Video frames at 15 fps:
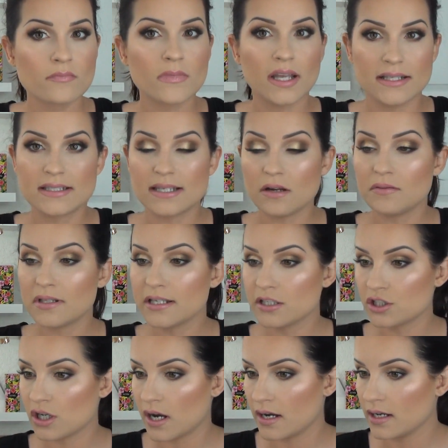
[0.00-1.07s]
It's definitely
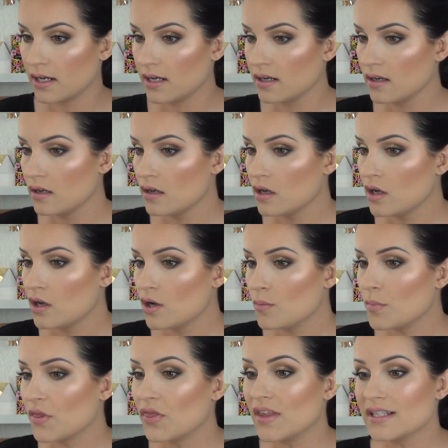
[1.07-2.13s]
shiny,
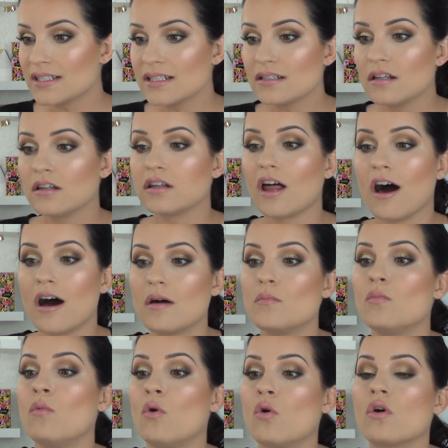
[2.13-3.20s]
but this is a lot
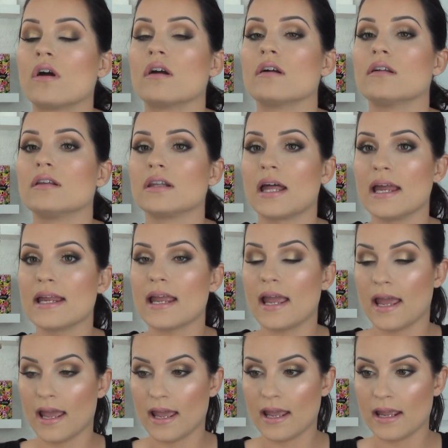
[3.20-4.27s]
more like
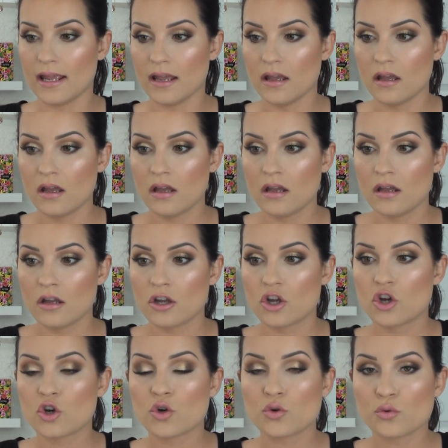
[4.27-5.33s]
a
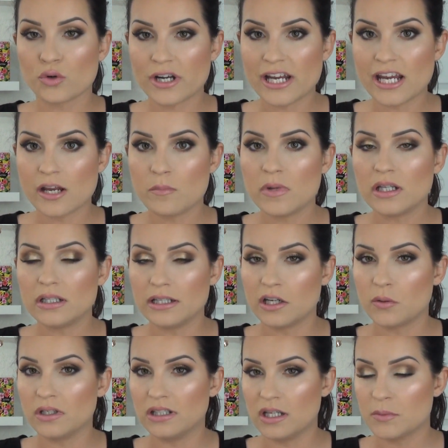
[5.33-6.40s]
cream
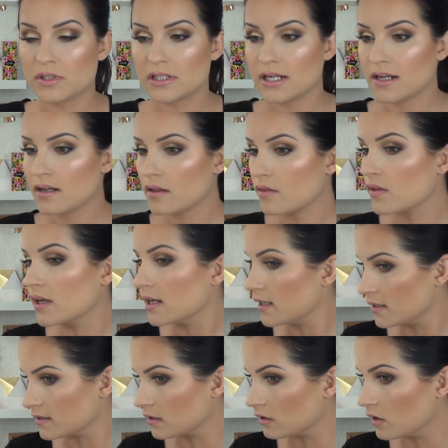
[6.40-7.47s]
liquid lipstick than it
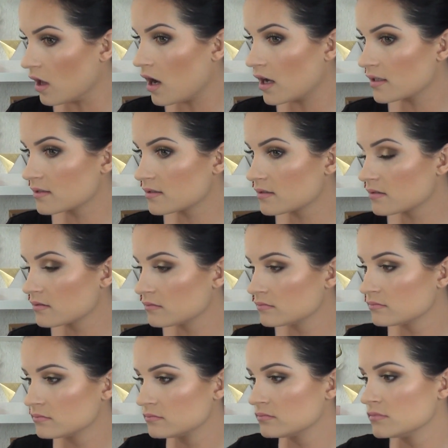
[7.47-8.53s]
is a gloss.
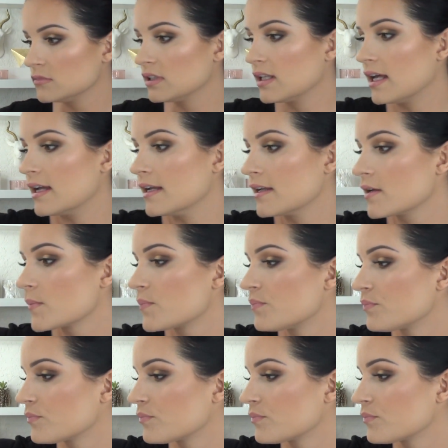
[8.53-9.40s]
Like,